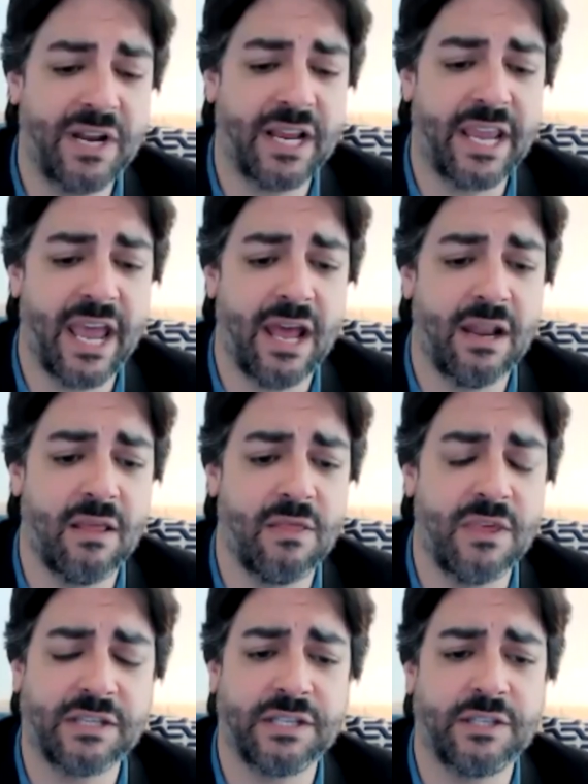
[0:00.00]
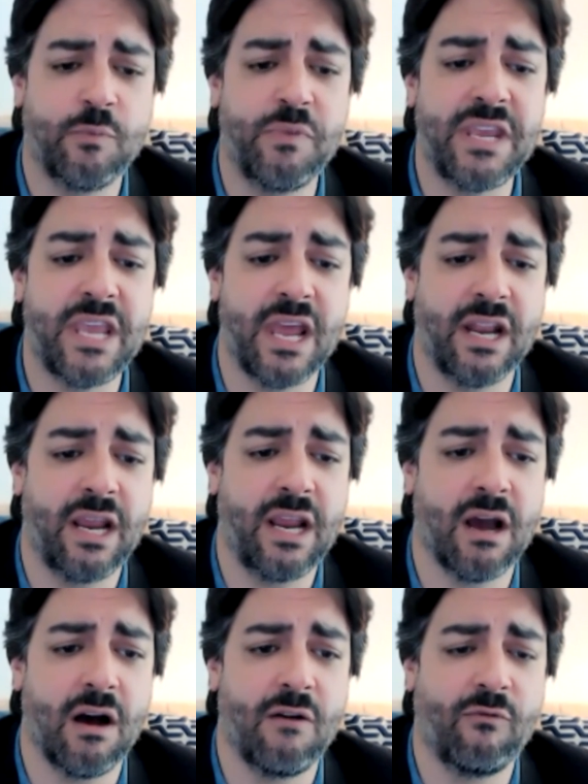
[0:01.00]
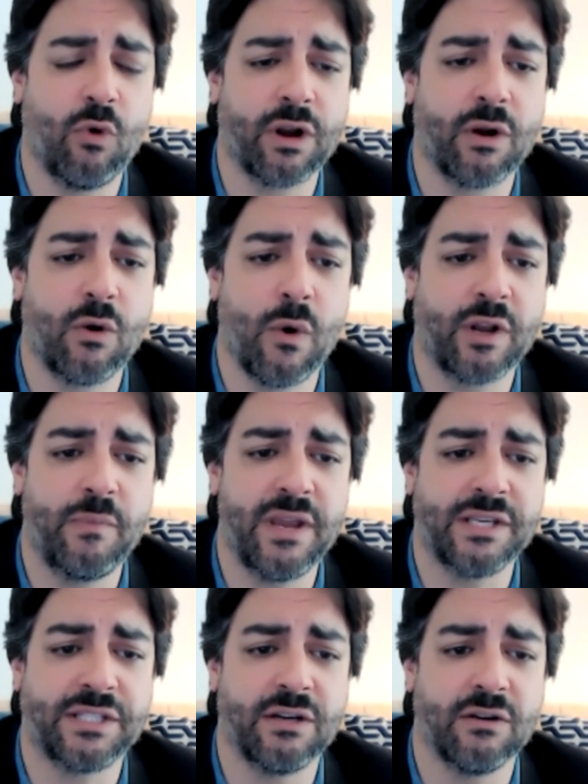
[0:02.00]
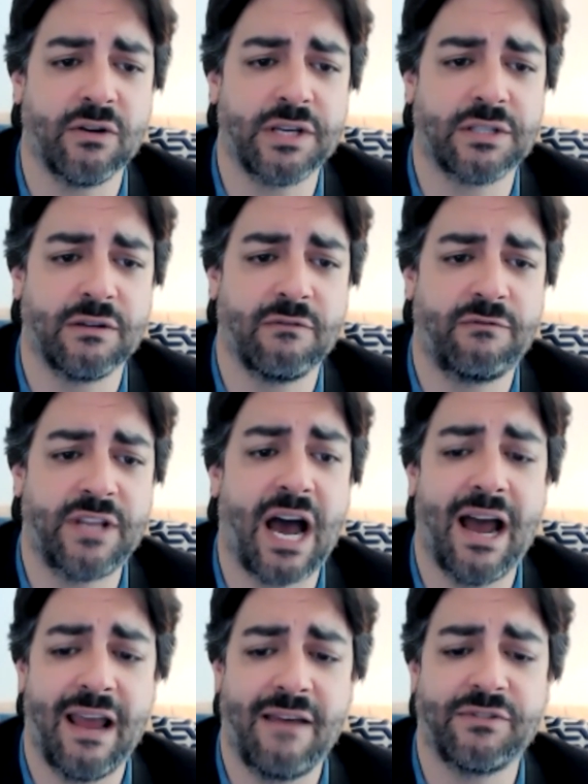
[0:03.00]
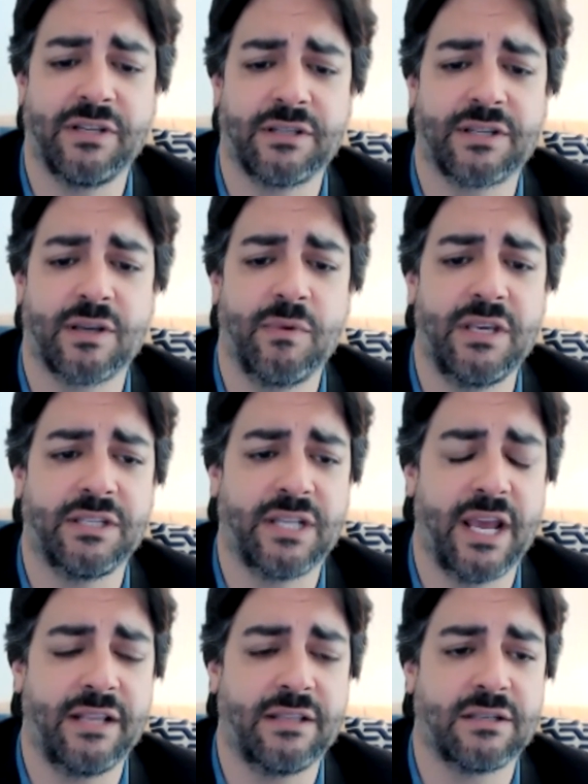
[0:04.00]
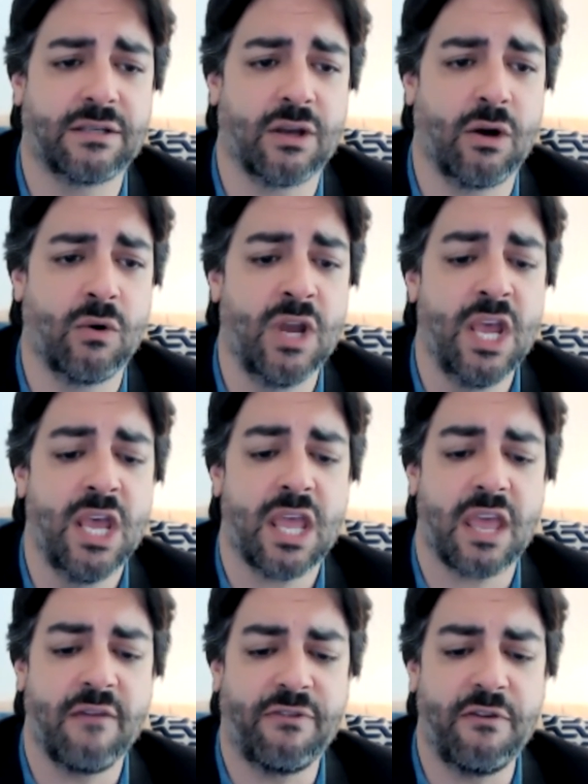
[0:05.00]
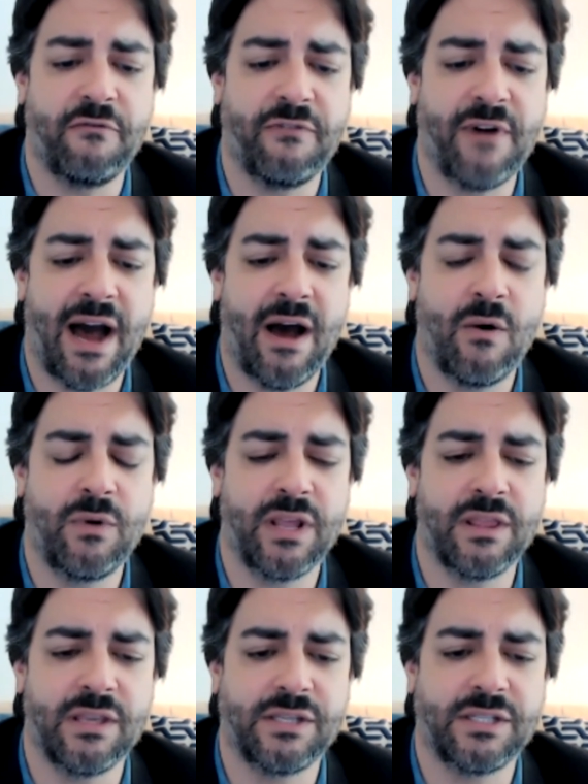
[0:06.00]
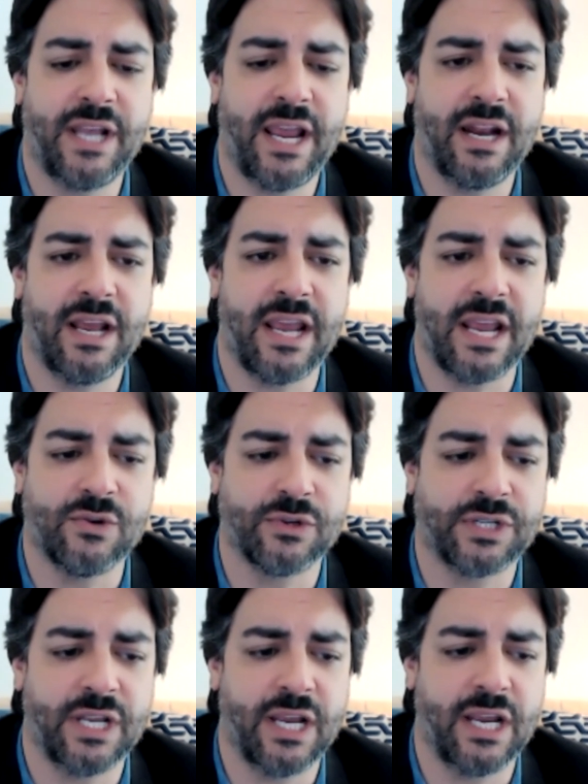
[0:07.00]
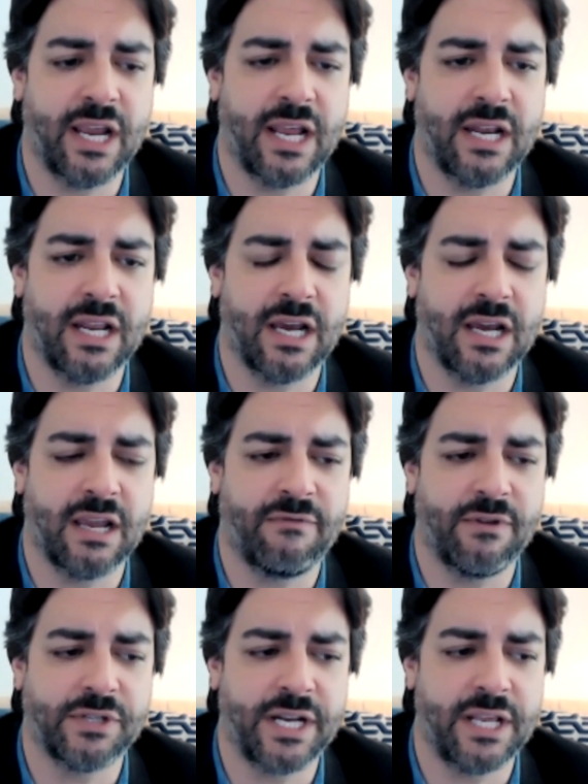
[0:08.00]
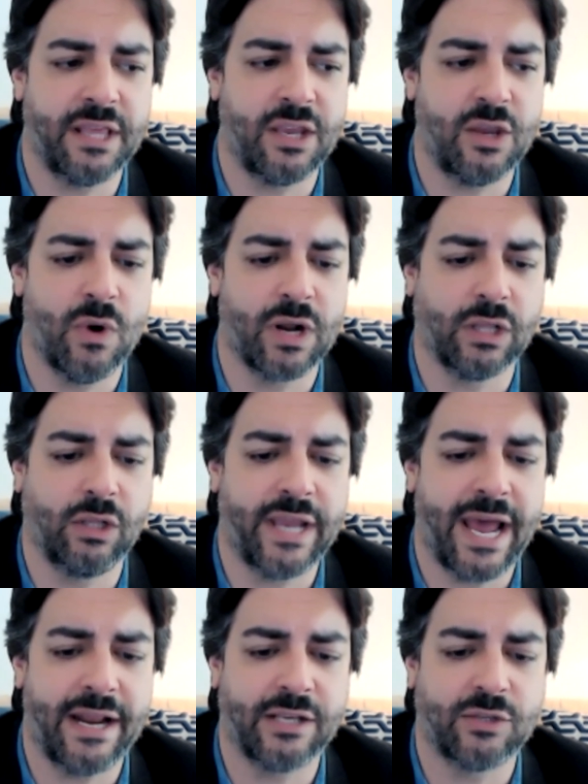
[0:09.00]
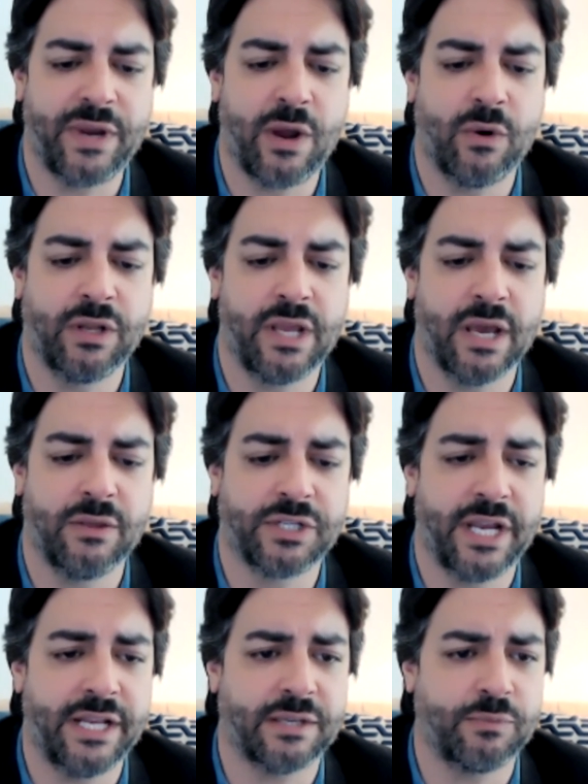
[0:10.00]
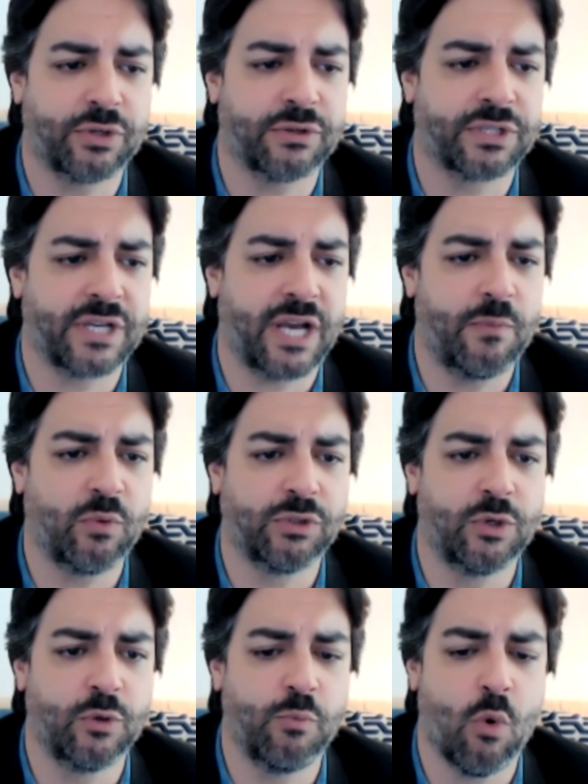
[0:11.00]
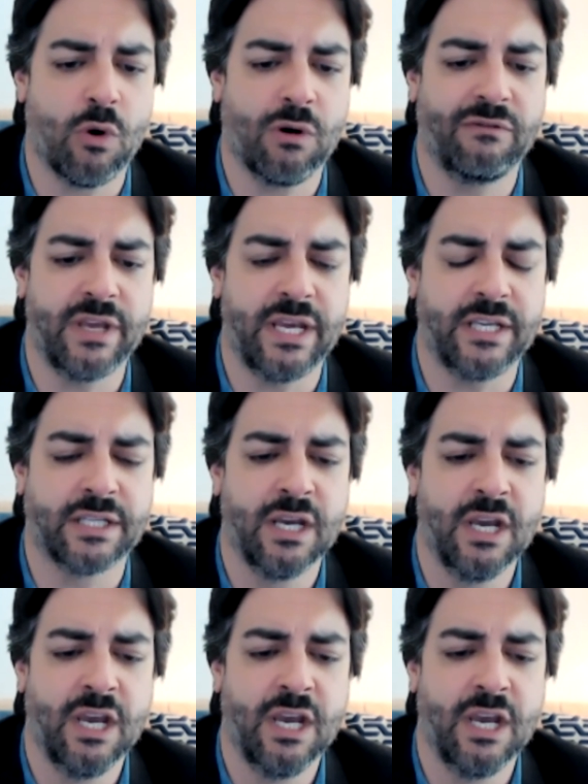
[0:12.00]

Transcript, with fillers: again, this is the beginning of what are going to be a series of dives into some of these states. So if you found this data interesting, and if there's anything you want to look at as we go into the other states, I'm sure Simon will do more of these.